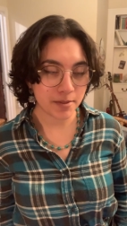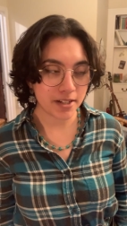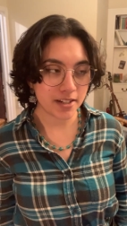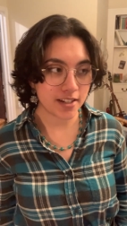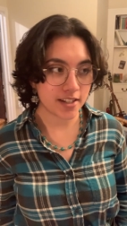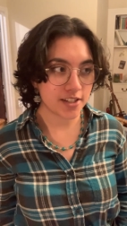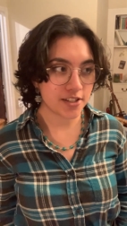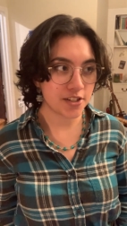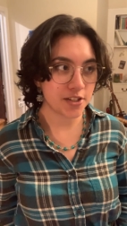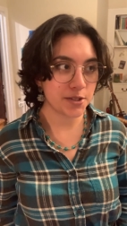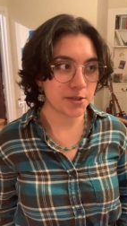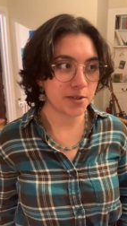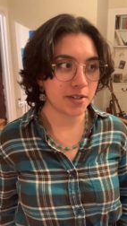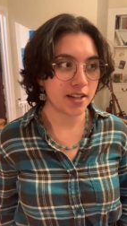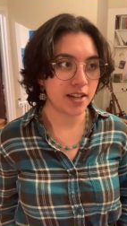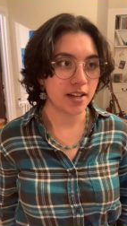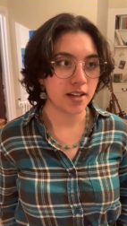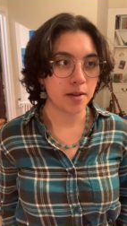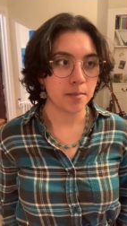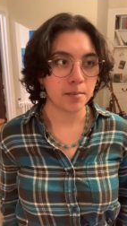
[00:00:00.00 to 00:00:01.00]
an issue,
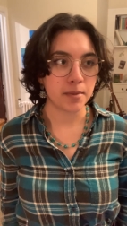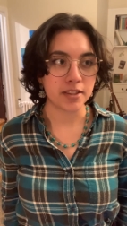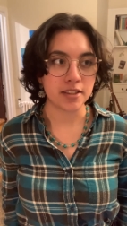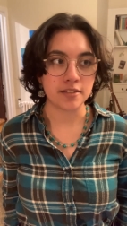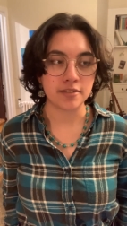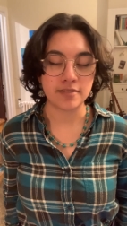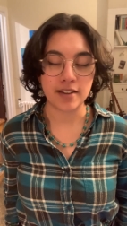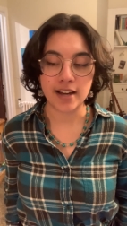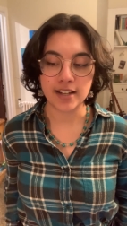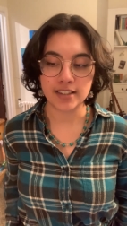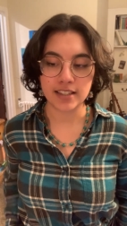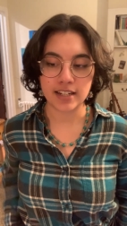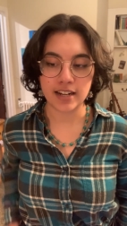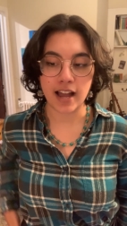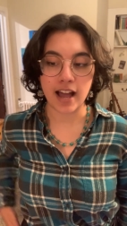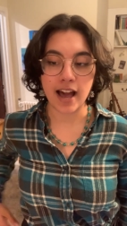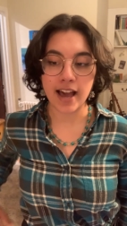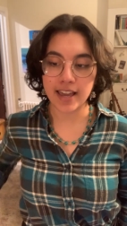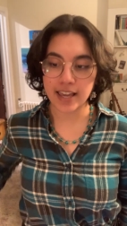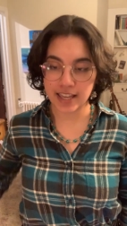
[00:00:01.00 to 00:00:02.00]
but the fact that
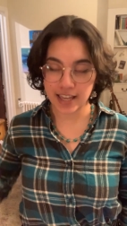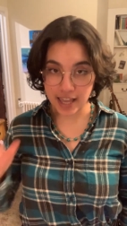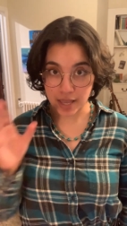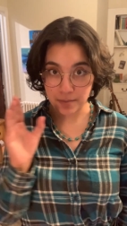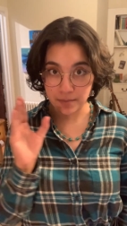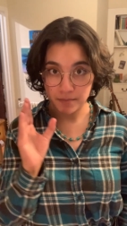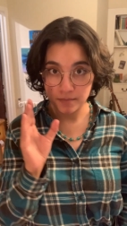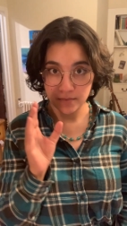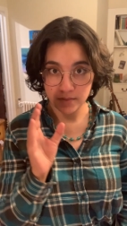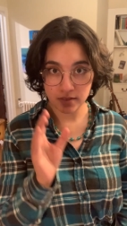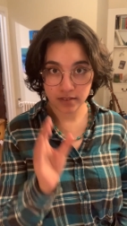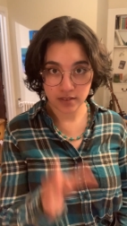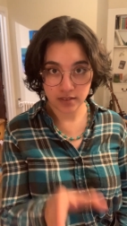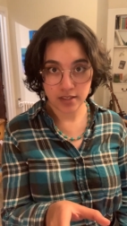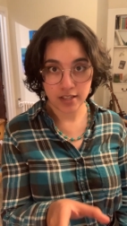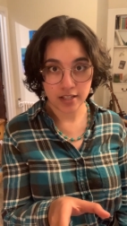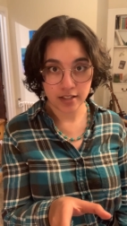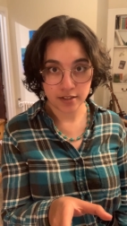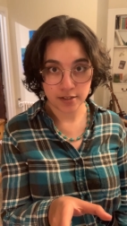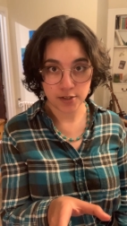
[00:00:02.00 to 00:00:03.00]
I am
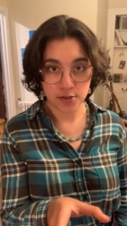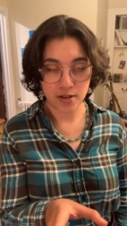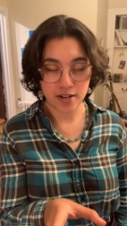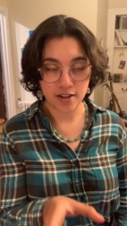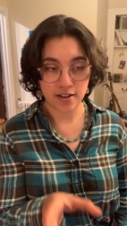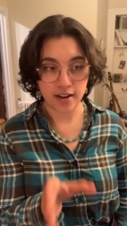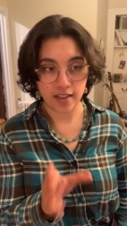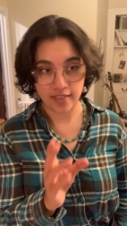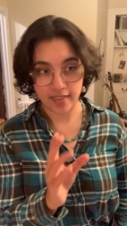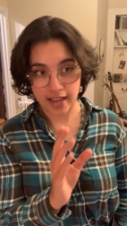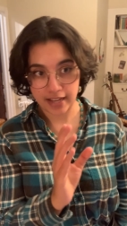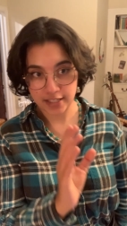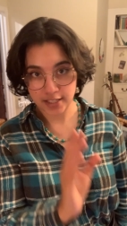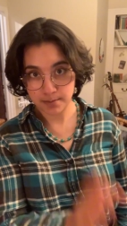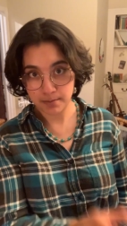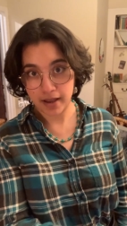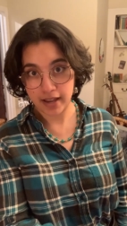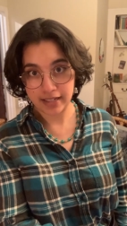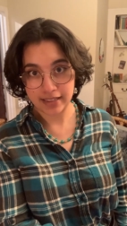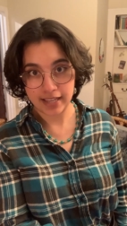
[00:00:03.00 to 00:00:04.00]
the illustrator and that's
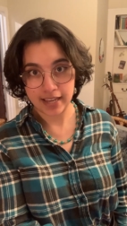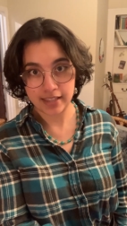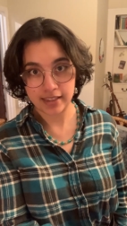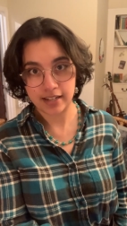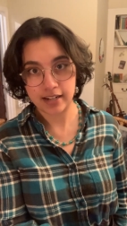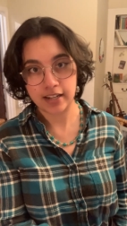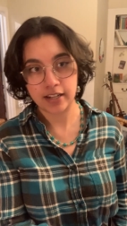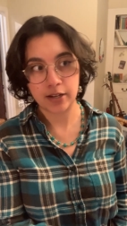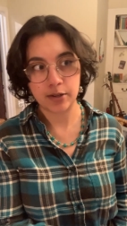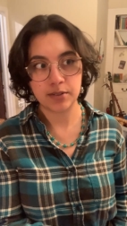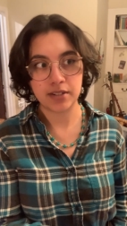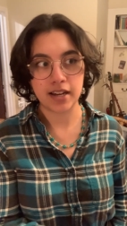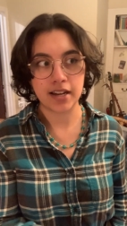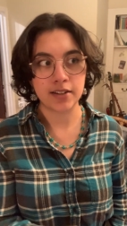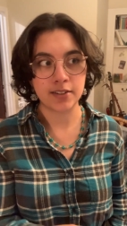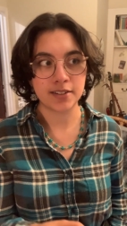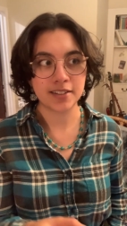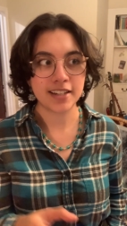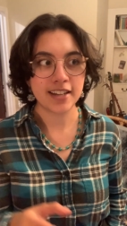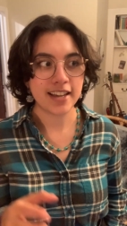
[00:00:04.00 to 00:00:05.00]
my lane that I go
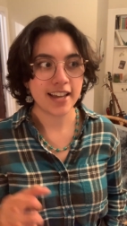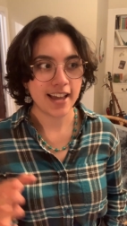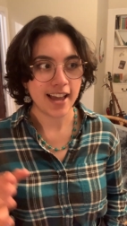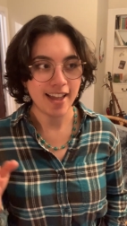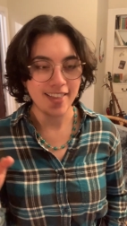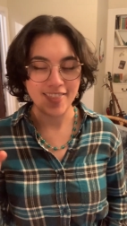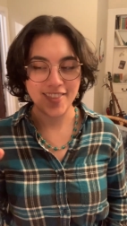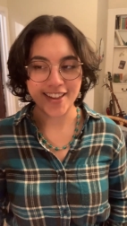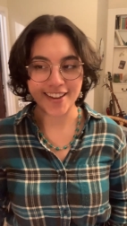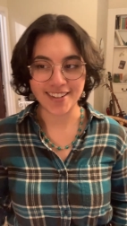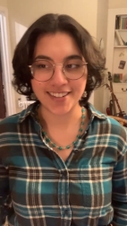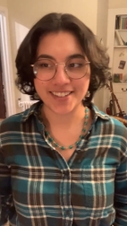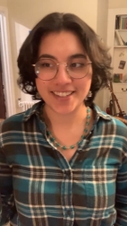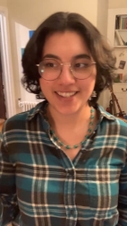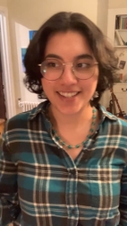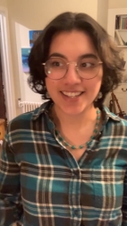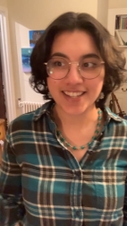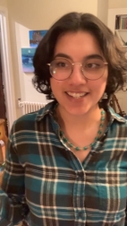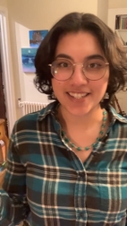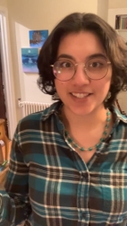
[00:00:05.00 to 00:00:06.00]
down, and then
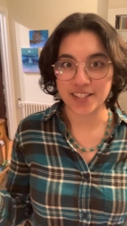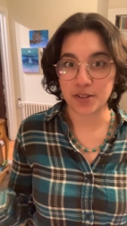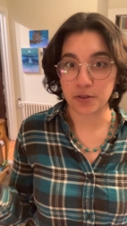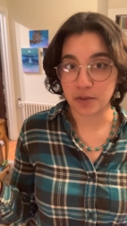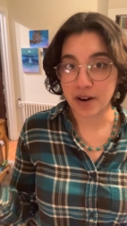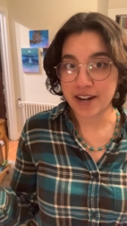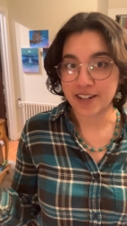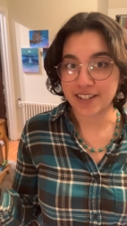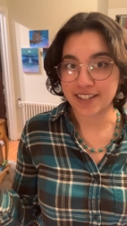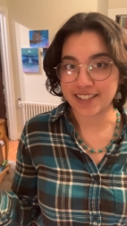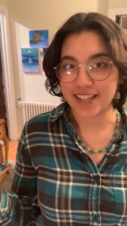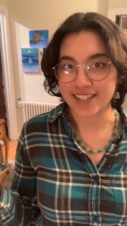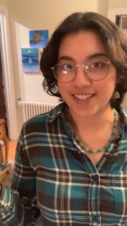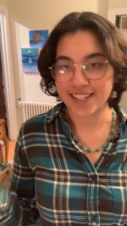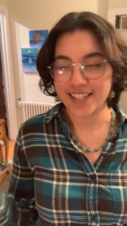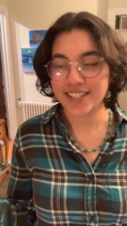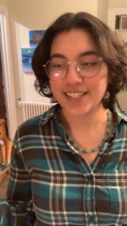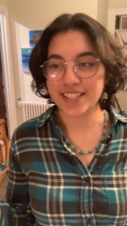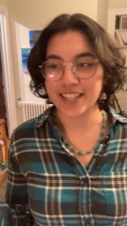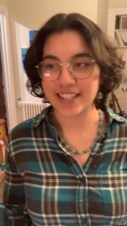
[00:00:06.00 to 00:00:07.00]
he is the writer and that's
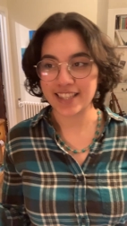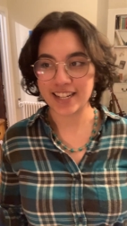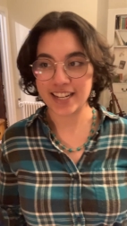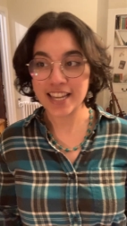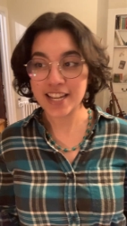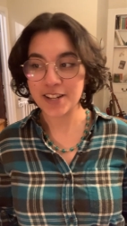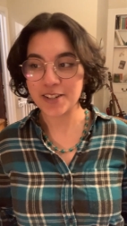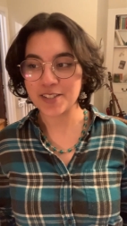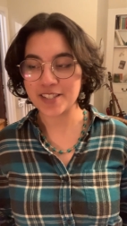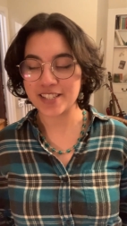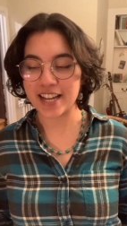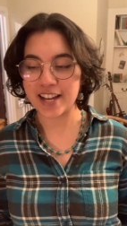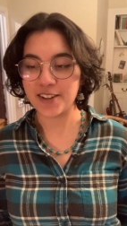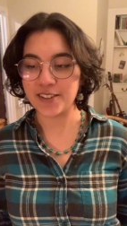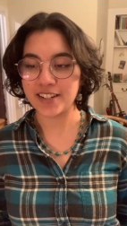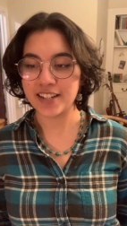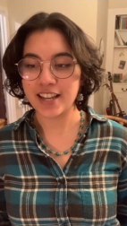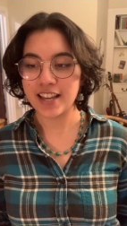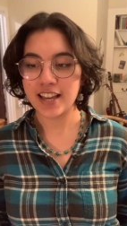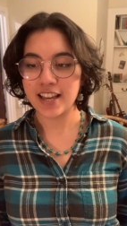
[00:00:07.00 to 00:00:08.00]
his lane that he goes
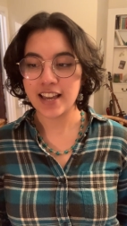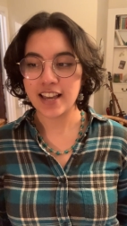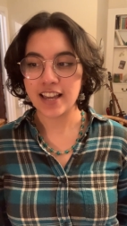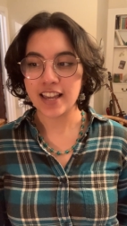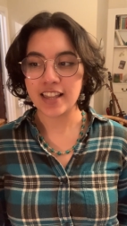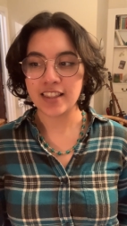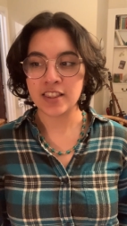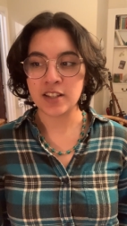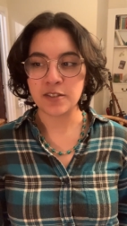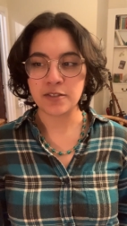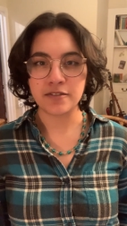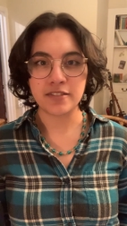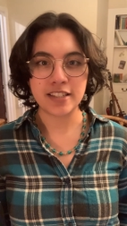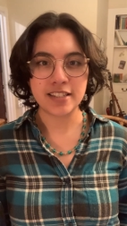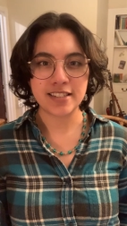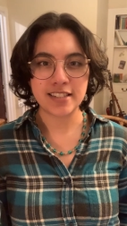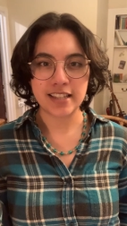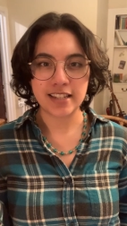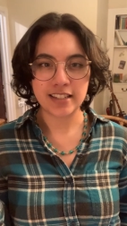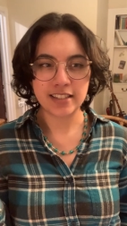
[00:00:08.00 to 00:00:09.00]
down, there
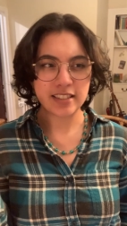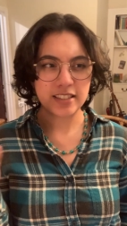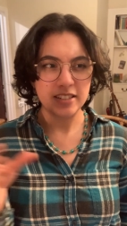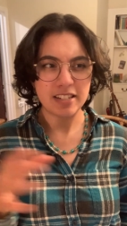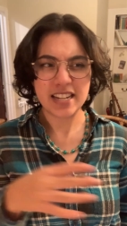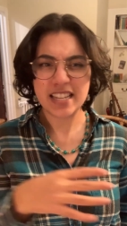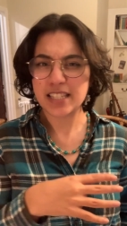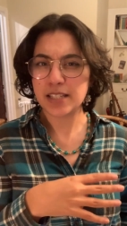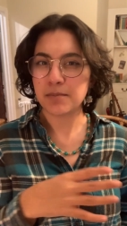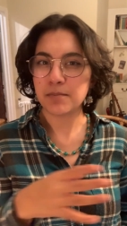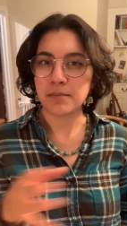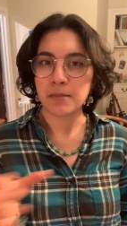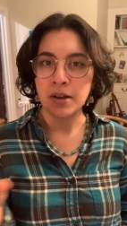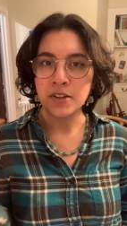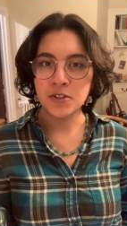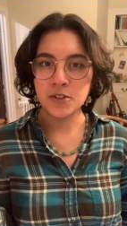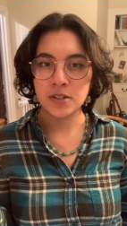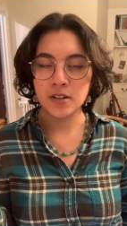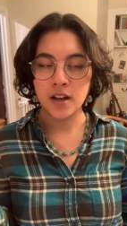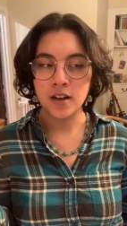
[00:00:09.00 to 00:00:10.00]
feels like there isn't
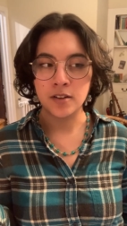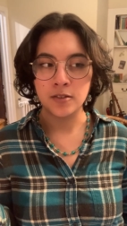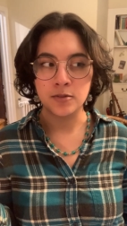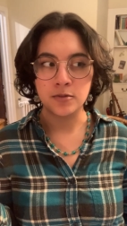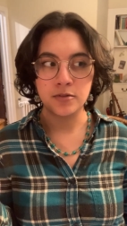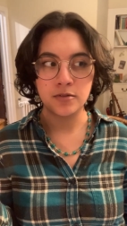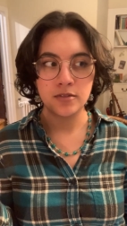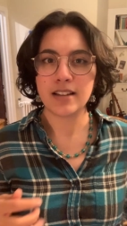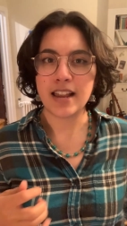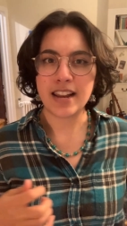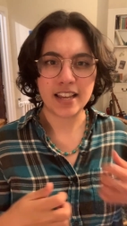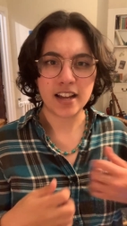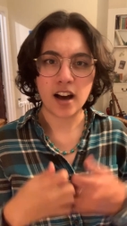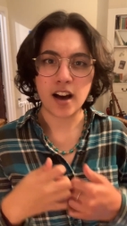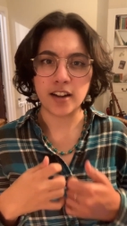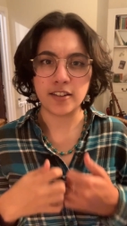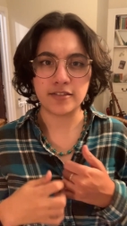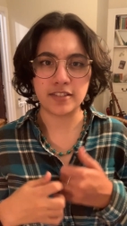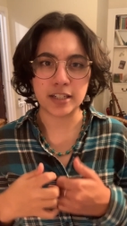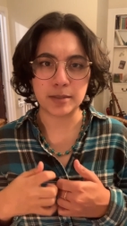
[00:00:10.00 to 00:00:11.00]
much of any
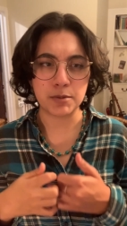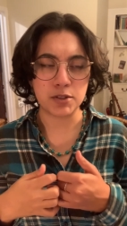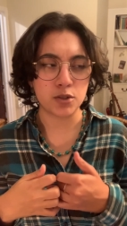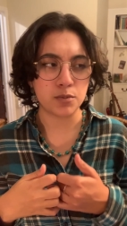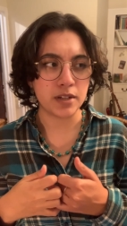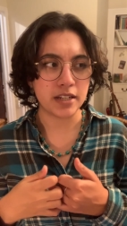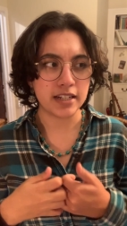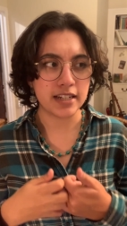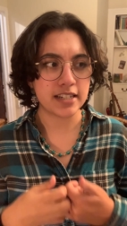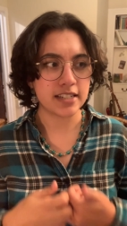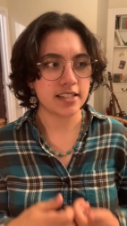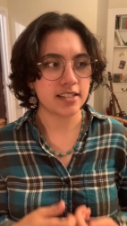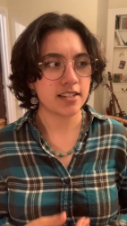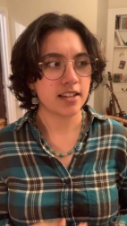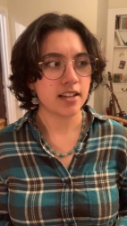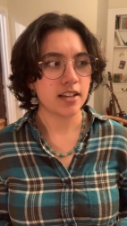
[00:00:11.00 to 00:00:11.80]
conflict between us.